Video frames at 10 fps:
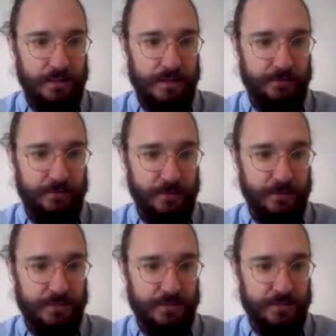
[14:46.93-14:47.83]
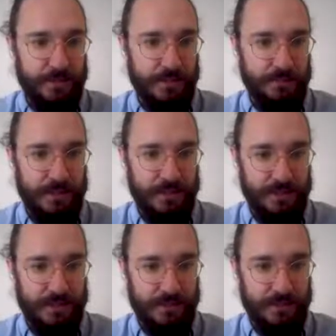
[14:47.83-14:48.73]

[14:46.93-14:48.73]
Of course, because we actually need